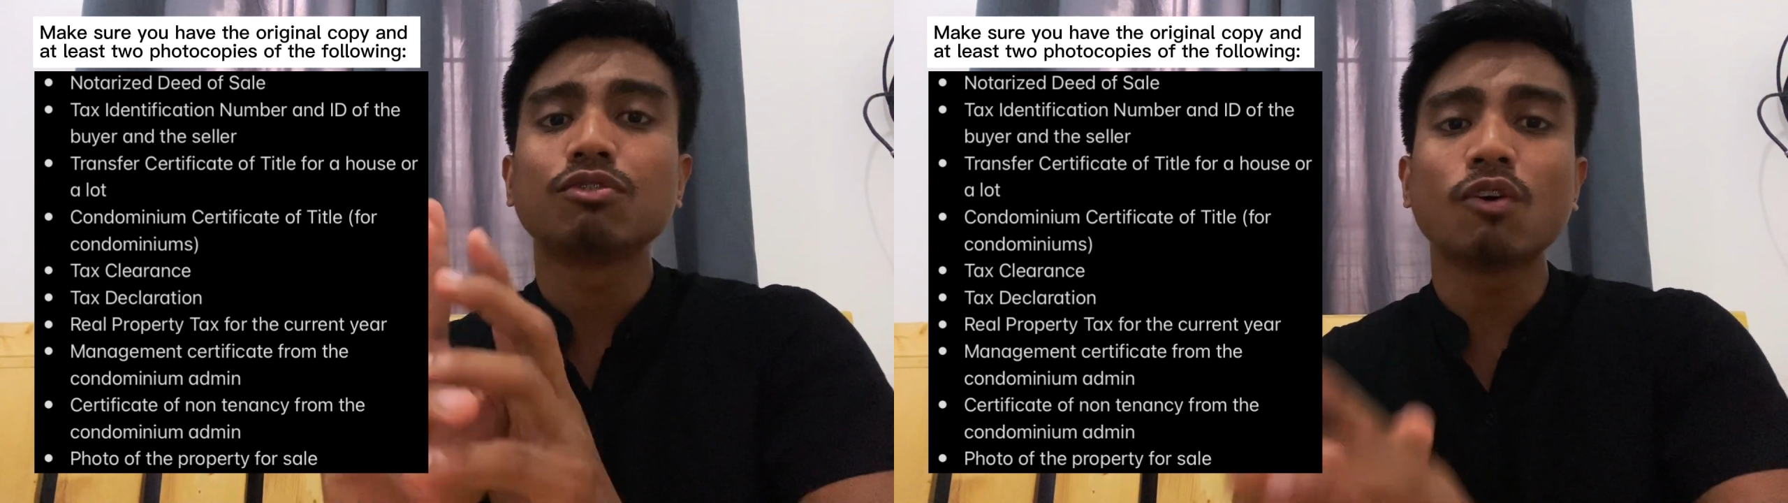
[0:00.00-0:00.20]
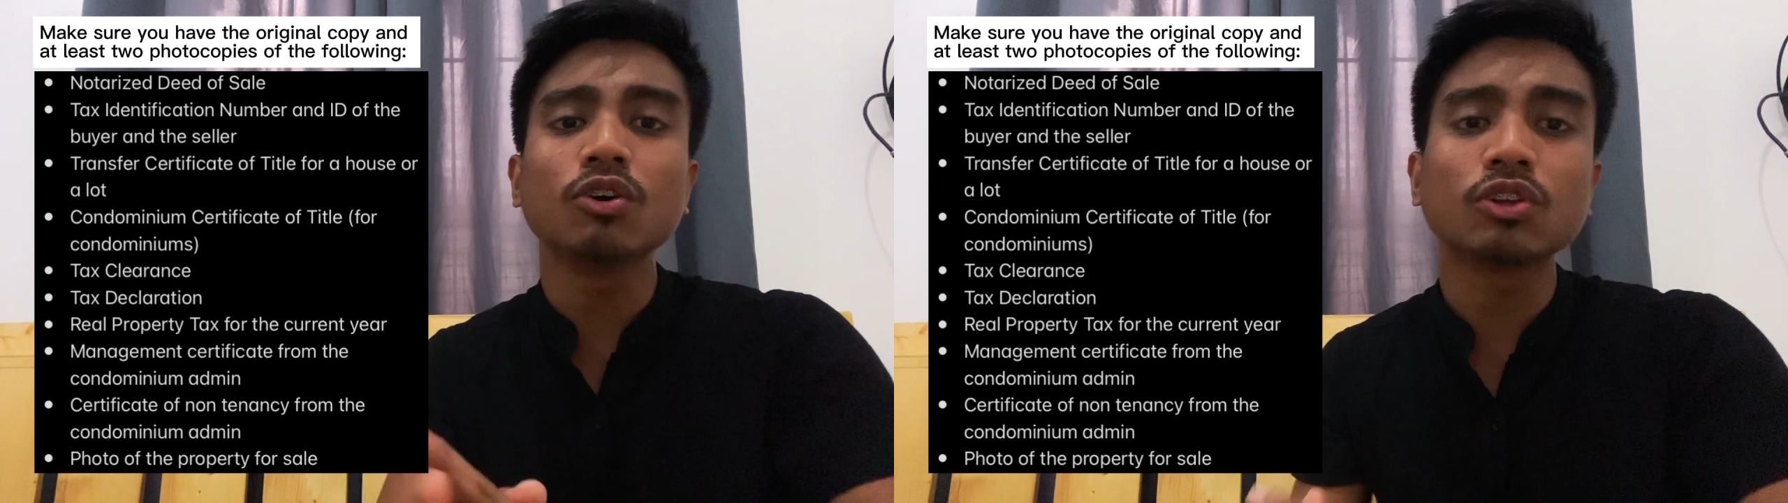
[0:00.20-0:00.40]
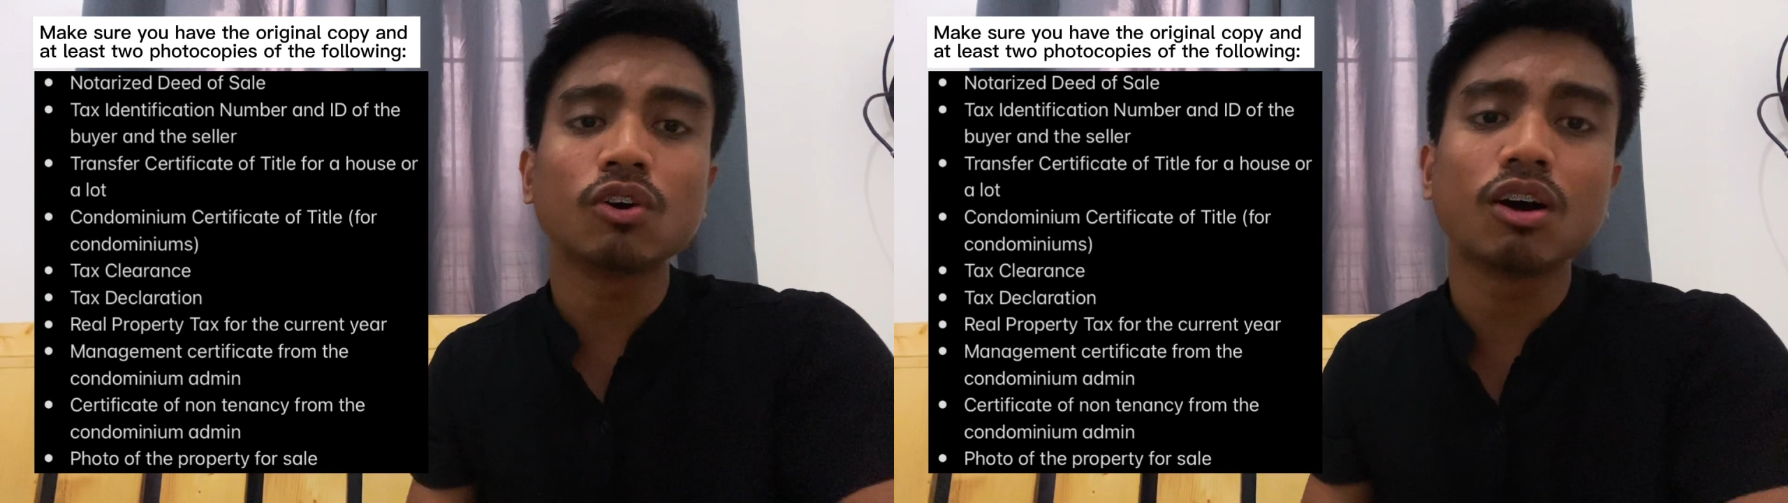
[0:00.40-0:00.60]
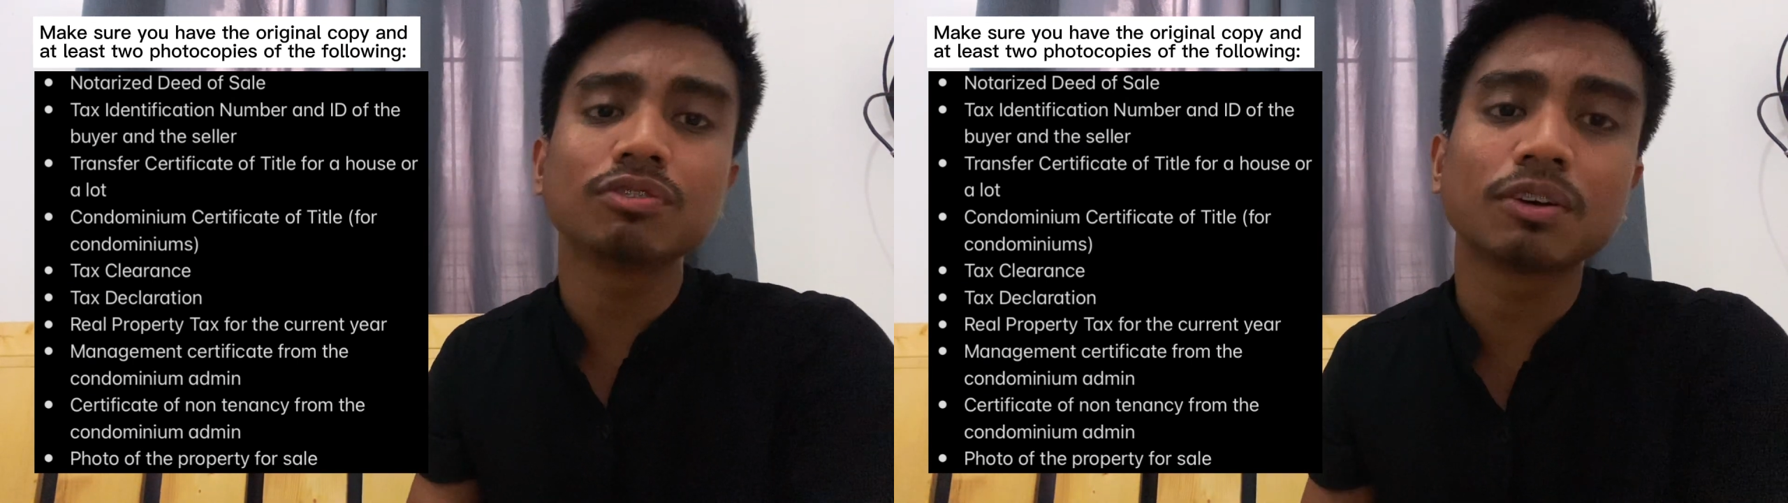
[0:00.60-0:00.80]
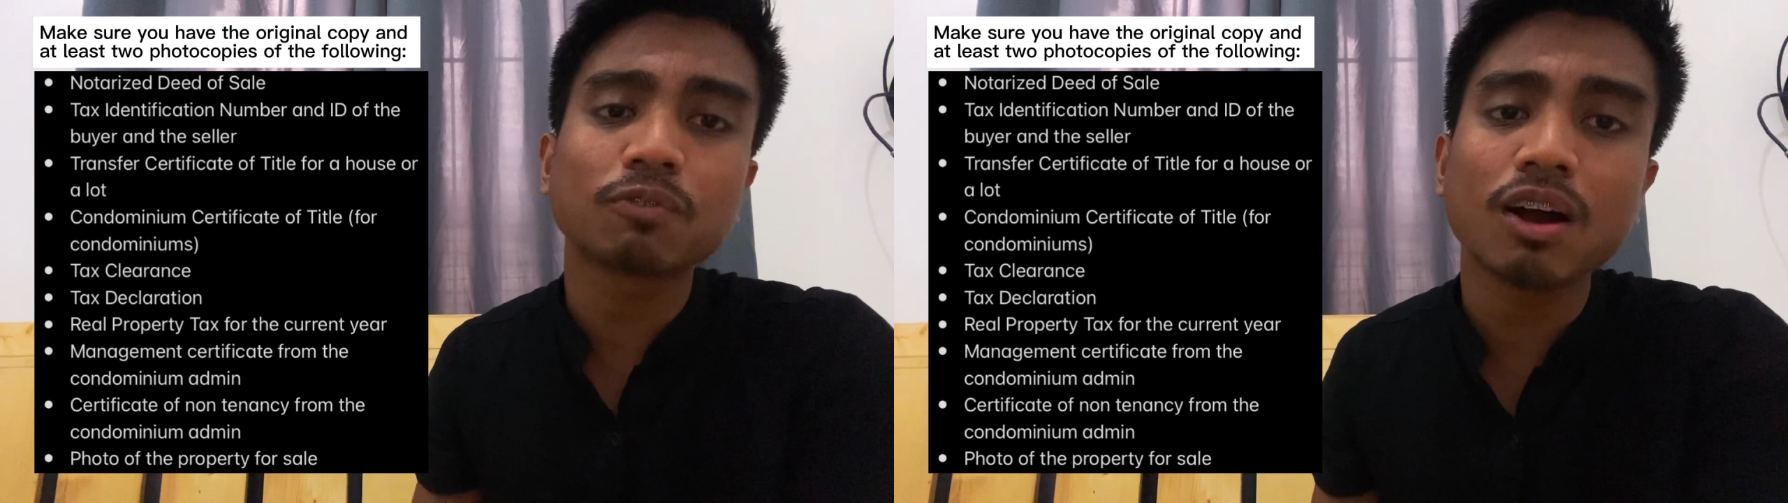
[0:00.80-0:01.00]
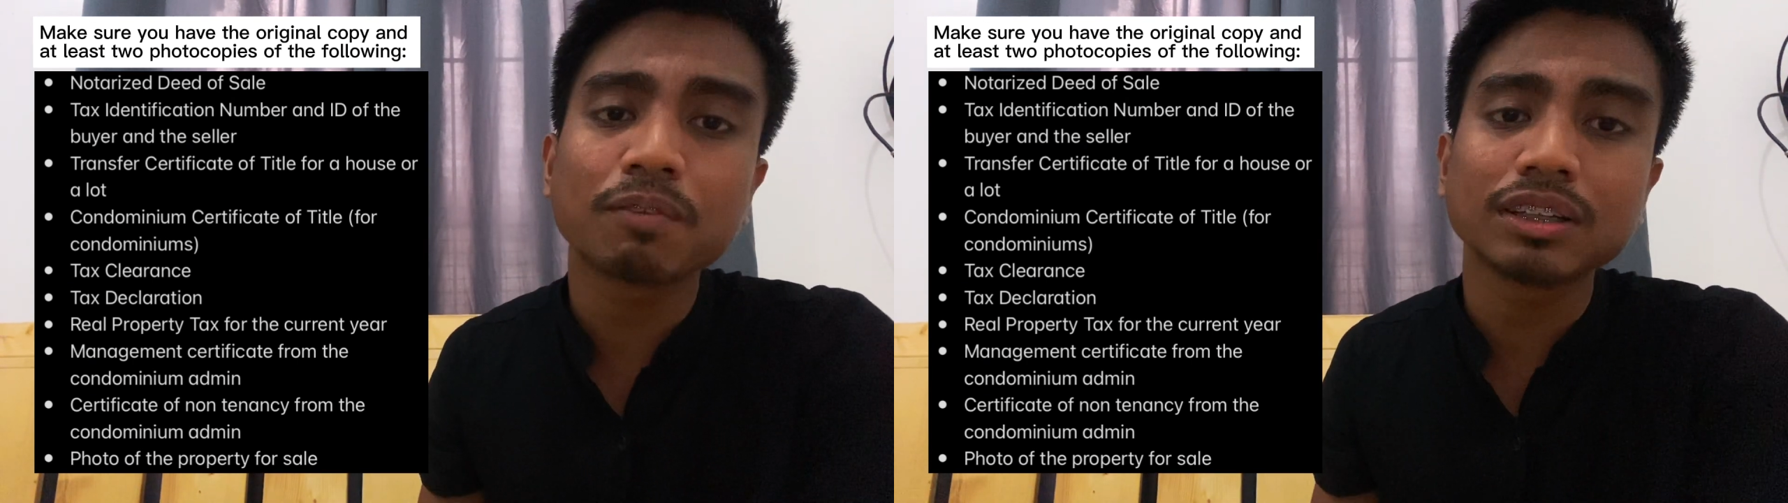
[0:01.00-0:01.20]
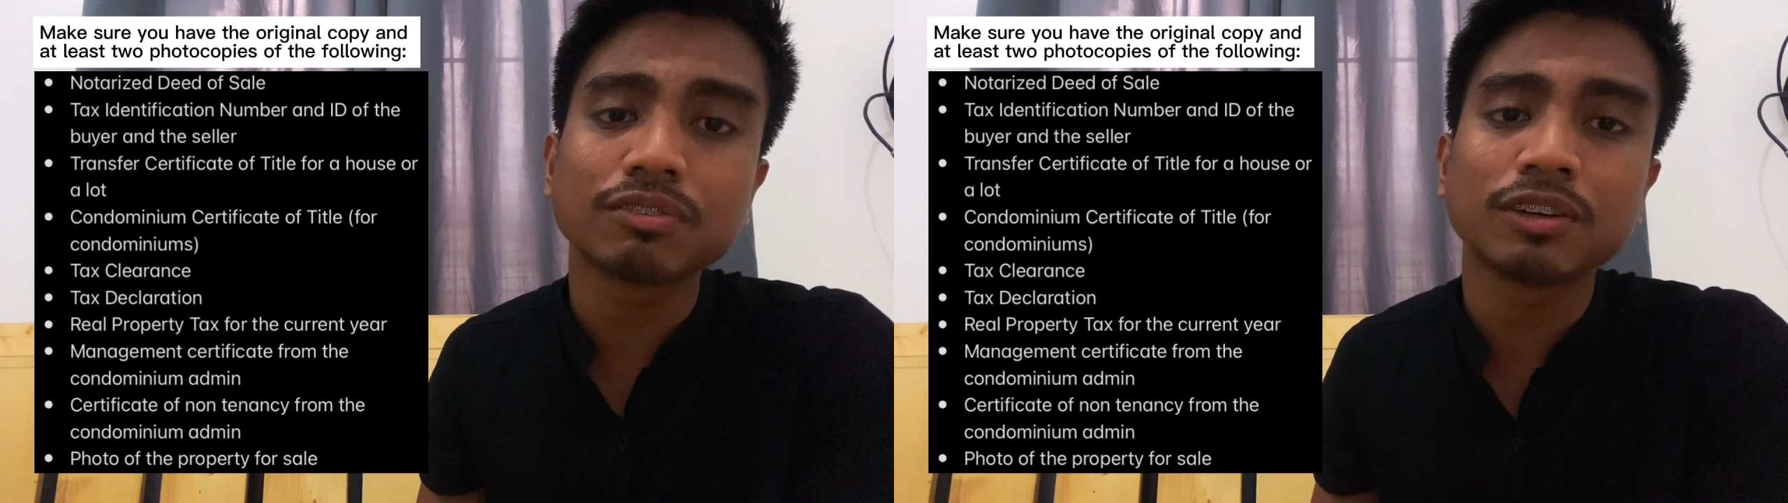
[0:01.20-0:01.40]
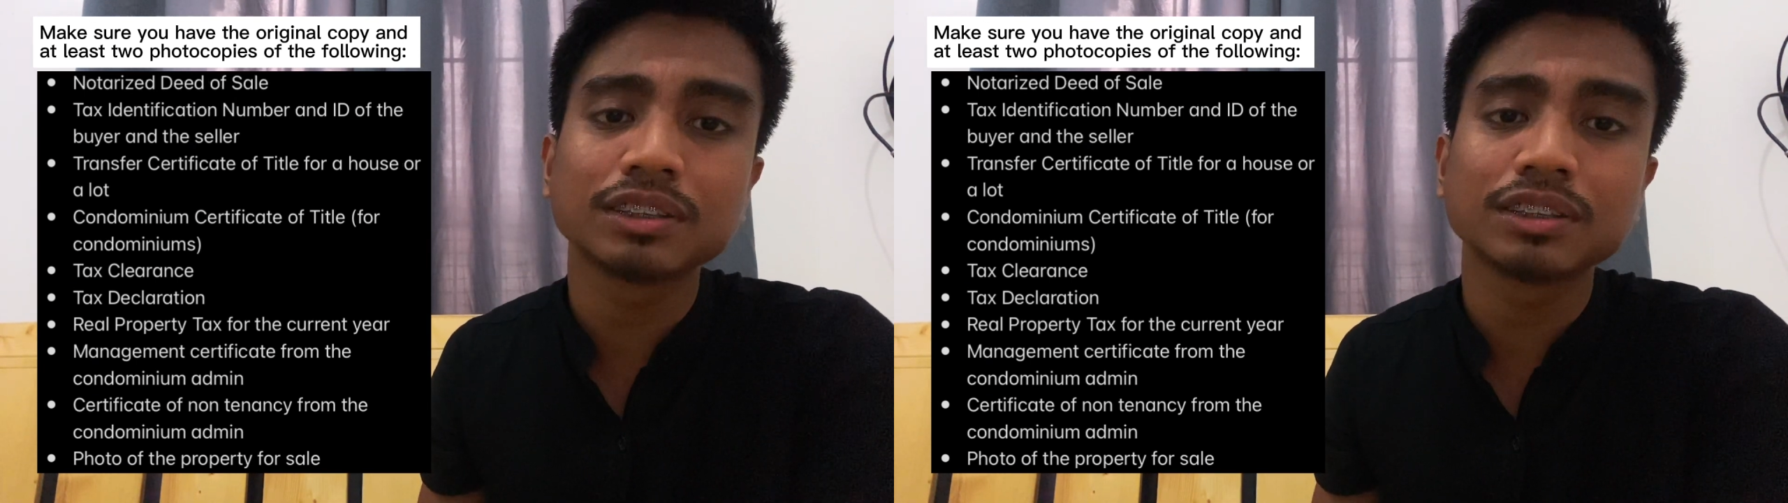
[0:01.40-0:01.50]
photo of the property for